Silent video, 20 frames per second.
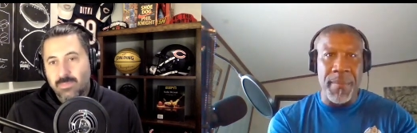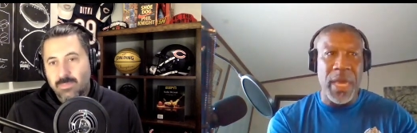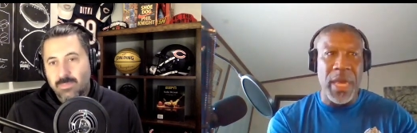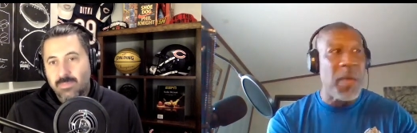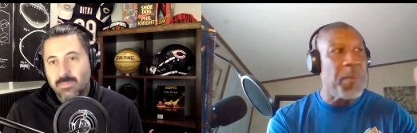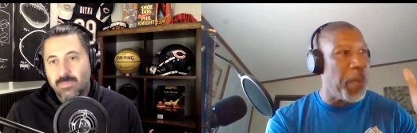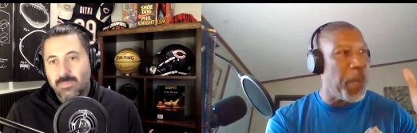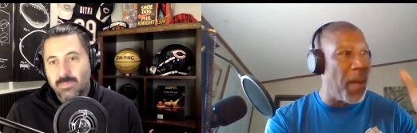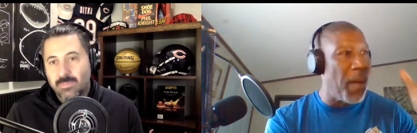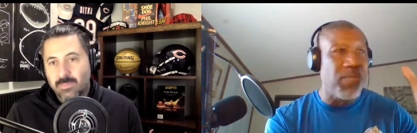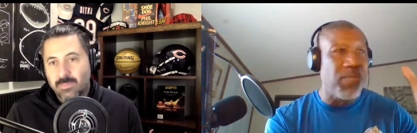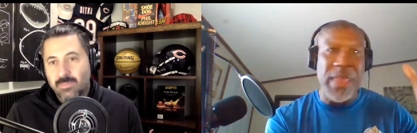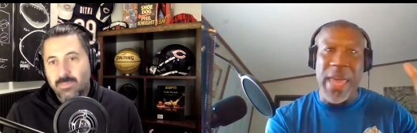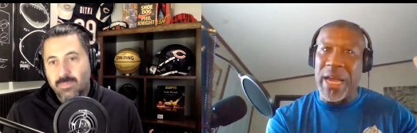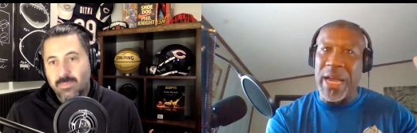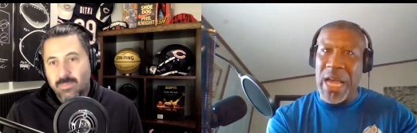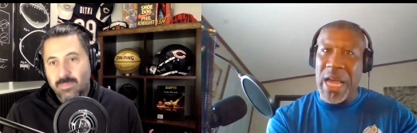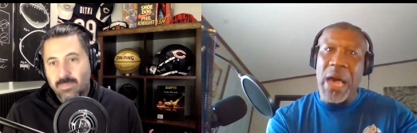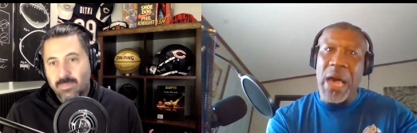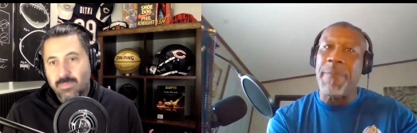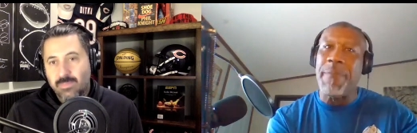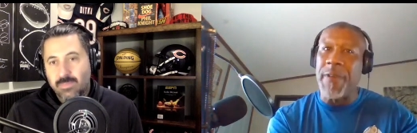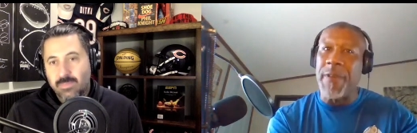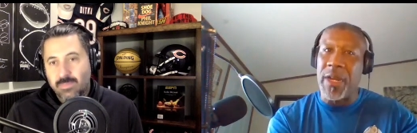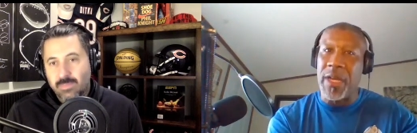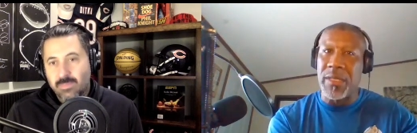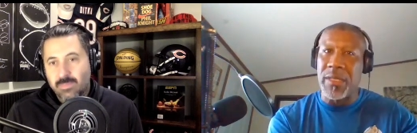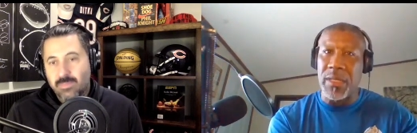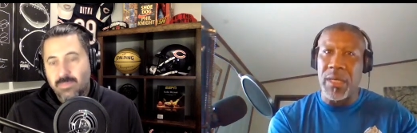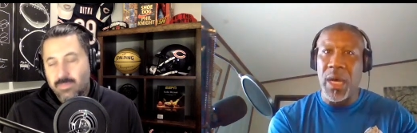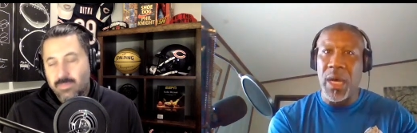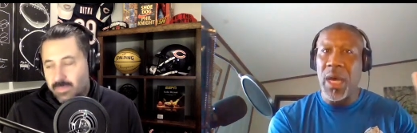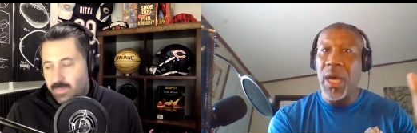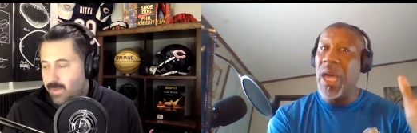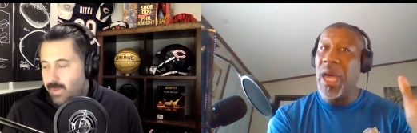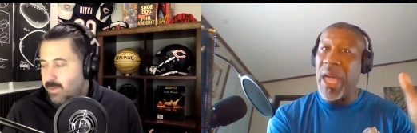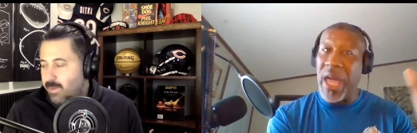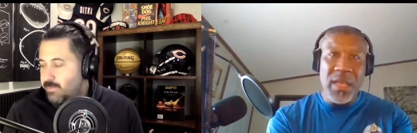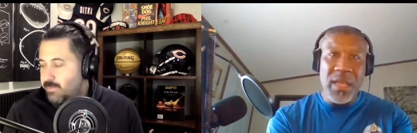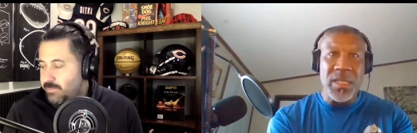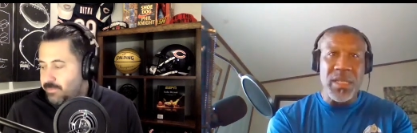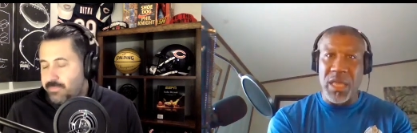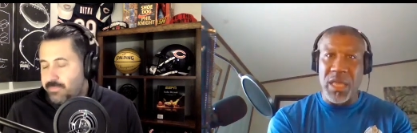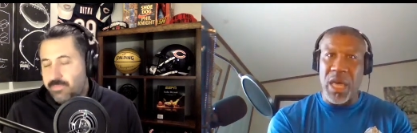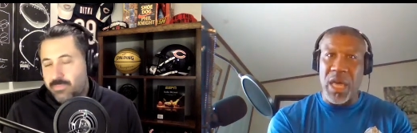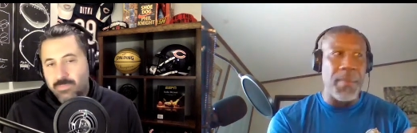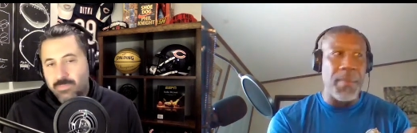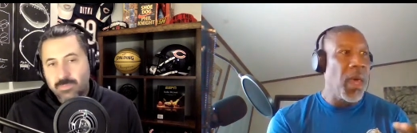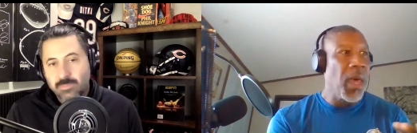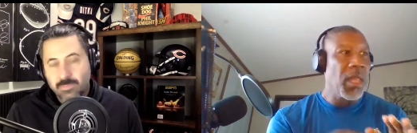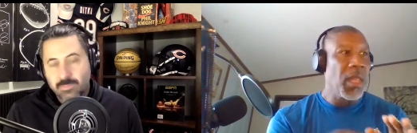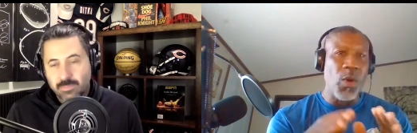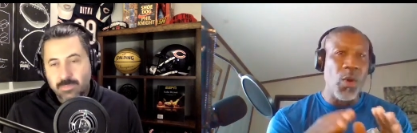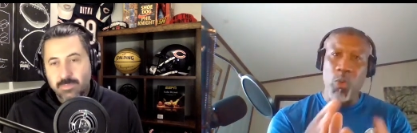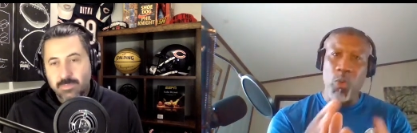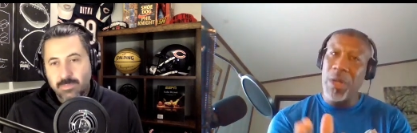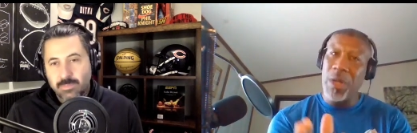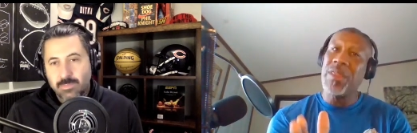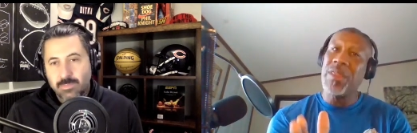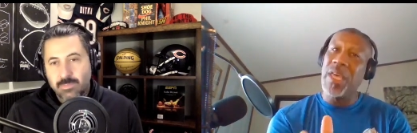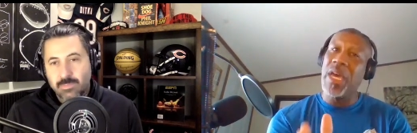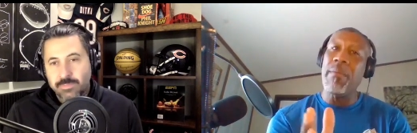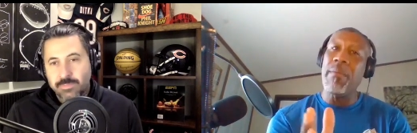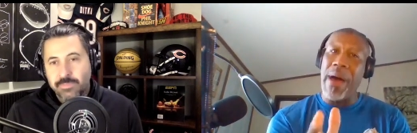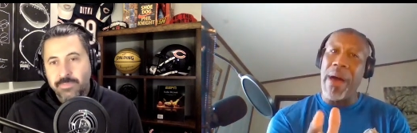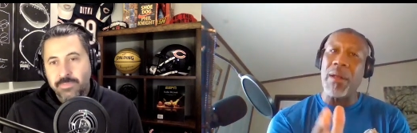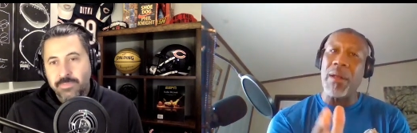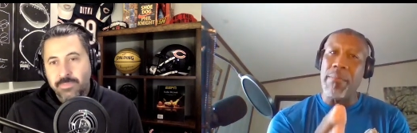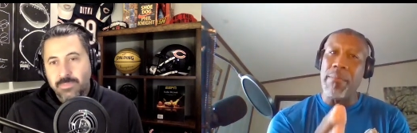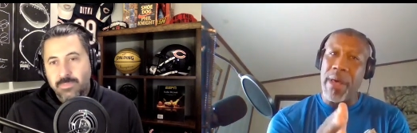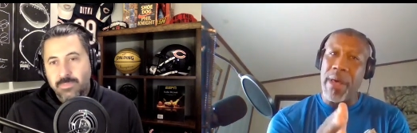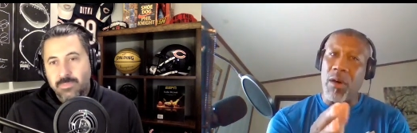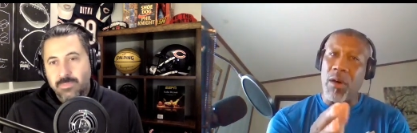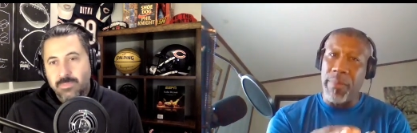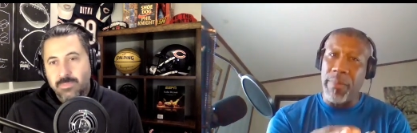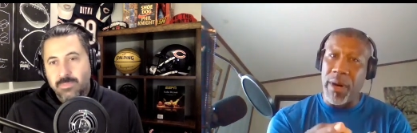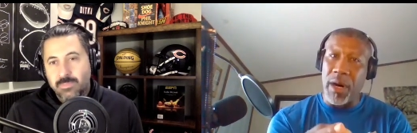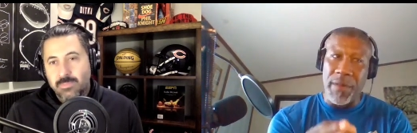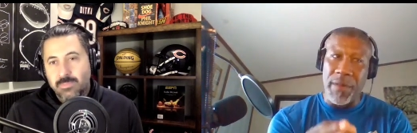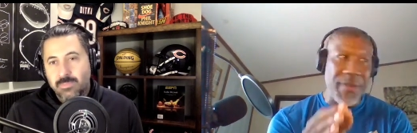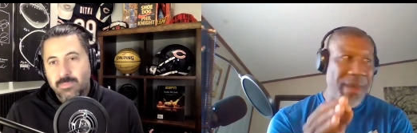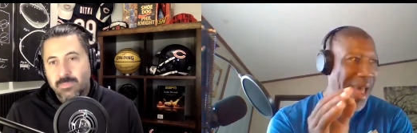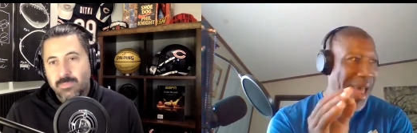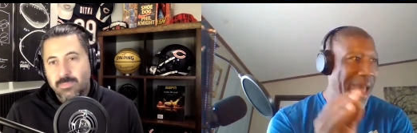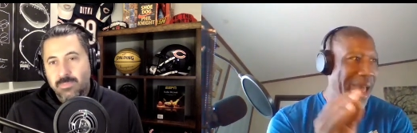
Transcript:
Speaker 1: He pumped that confidence into them. The one thing about LaMelo Ball that I